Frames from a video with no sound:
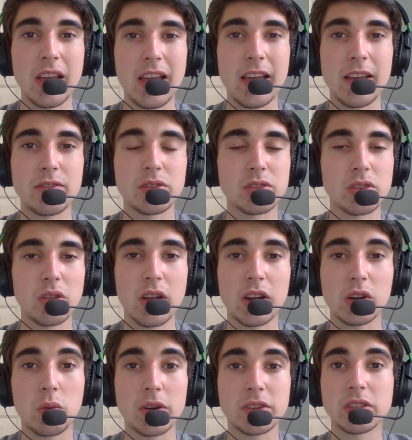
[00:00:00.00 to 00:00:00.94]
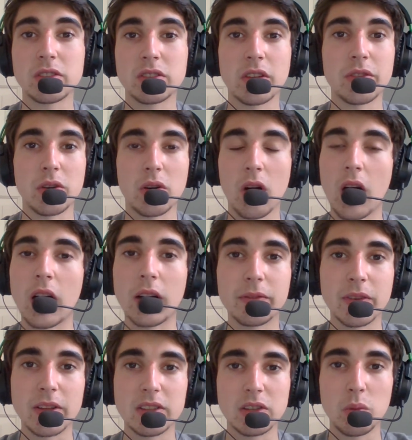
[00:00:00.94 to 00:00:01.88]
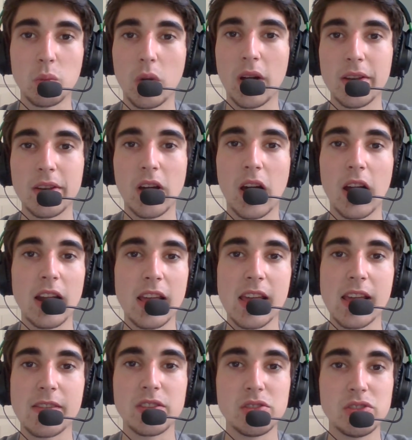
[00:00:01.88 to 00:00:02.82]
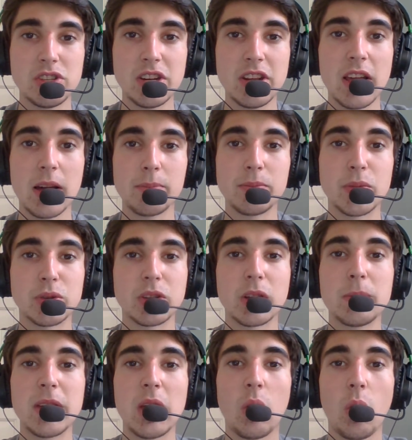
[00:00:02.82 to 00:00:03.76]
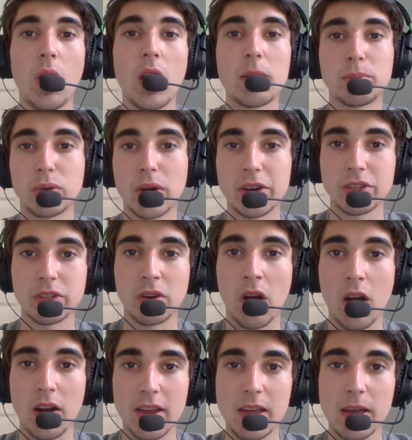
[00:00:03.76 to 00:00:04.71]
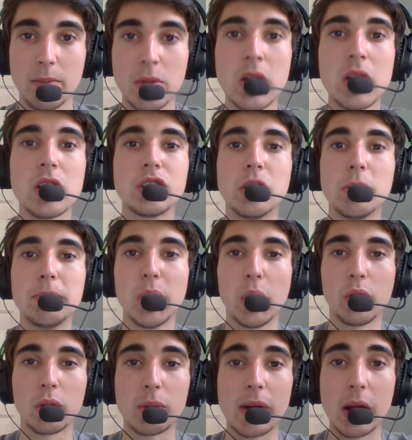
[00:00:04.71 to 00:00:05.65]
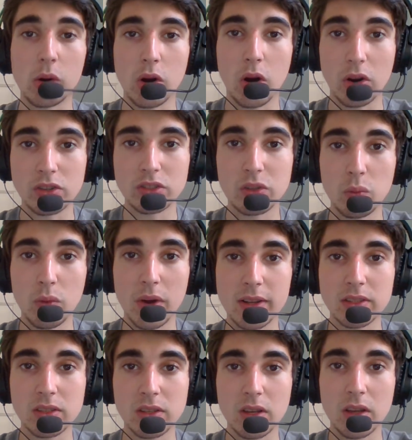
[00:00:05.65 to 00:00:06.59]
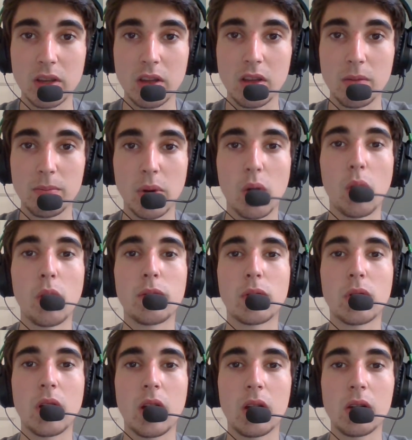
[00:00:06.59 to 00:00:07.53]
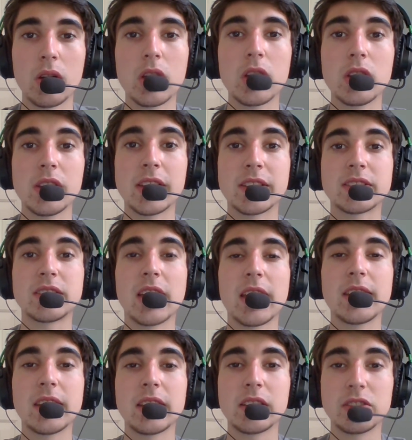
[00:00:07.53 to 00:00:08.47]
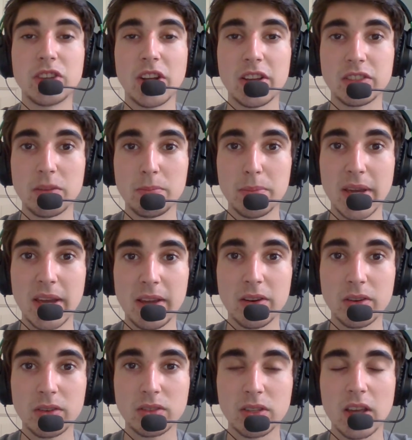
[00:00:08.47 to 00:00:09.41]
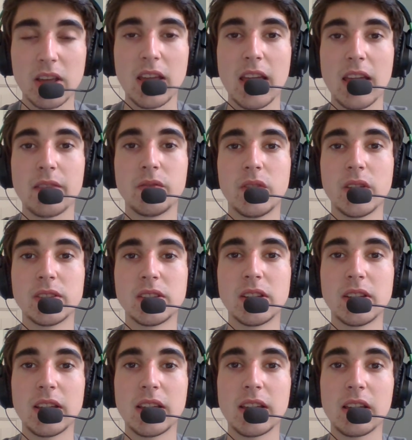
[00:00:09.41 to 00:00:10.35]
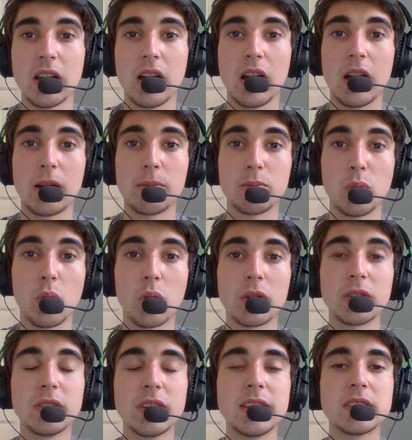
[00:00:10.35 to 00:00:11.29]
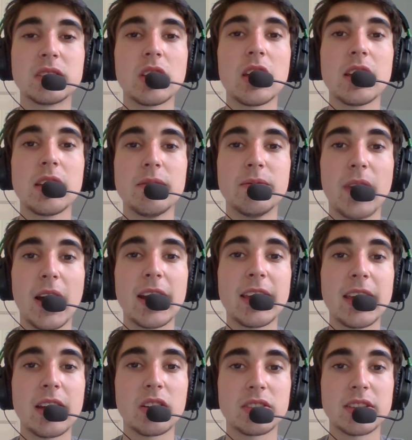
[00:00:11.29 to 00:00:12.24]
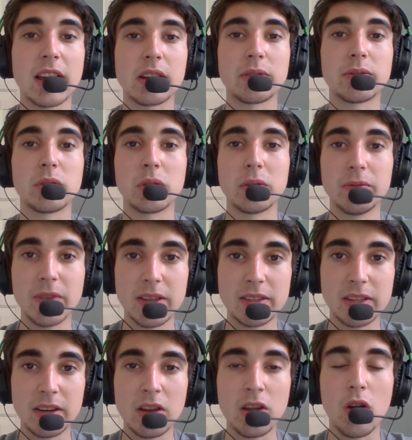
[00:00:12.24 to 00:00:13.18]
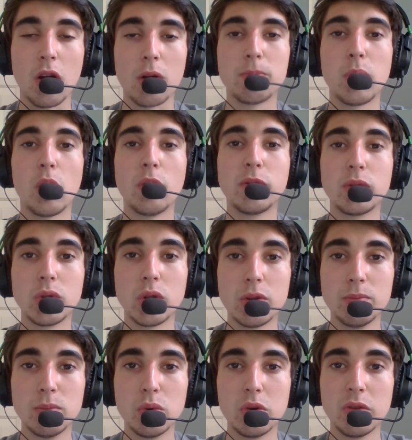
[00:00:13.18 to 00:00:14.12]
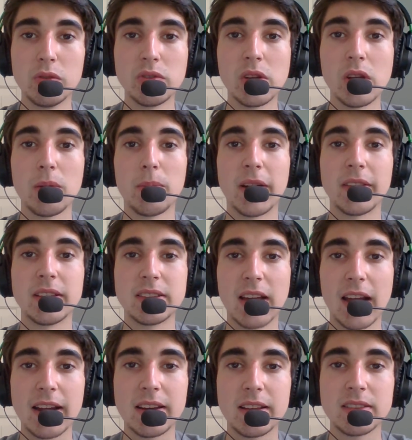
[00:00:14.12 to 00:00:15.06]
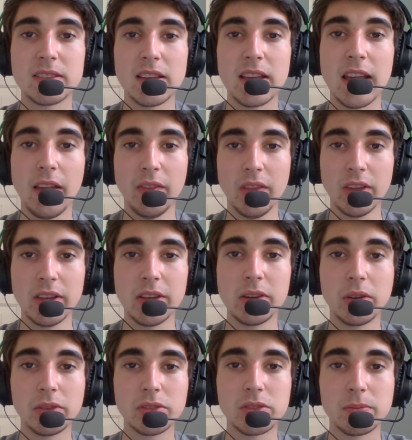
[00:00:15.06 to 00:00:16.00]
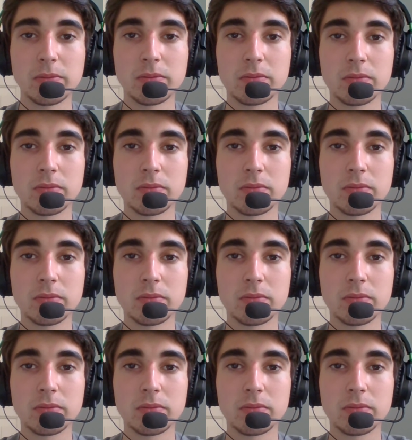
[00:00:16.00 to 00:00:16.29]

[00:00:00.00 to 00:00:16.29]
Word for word: And there's a lot of questions on their offense and whatnot. And the GM, there's going to be a lot of pressure on him to build around Carson Wentz. But overall, sending Jason Peters and visiting, um, or at least inviting Eric Decker for a visit, are both good moves by the Titans and the Eagles.